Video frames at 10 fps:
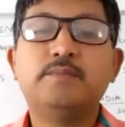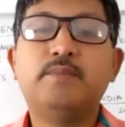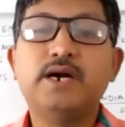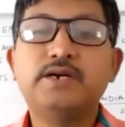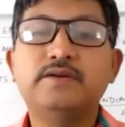
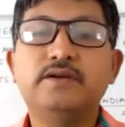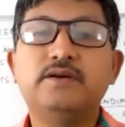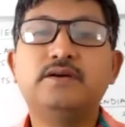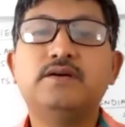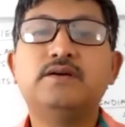but
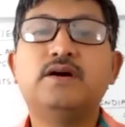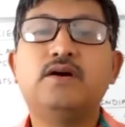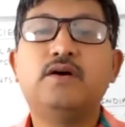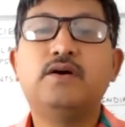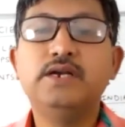
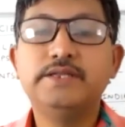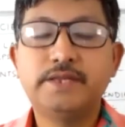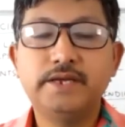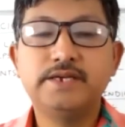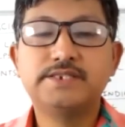only
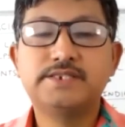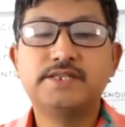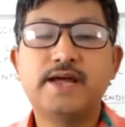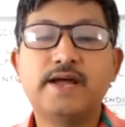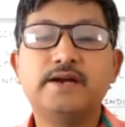thing is
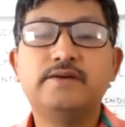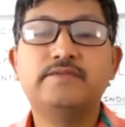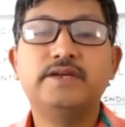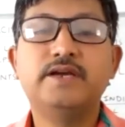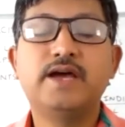that
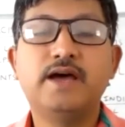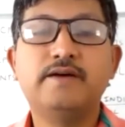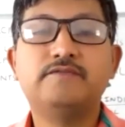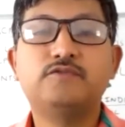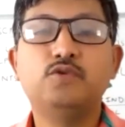we have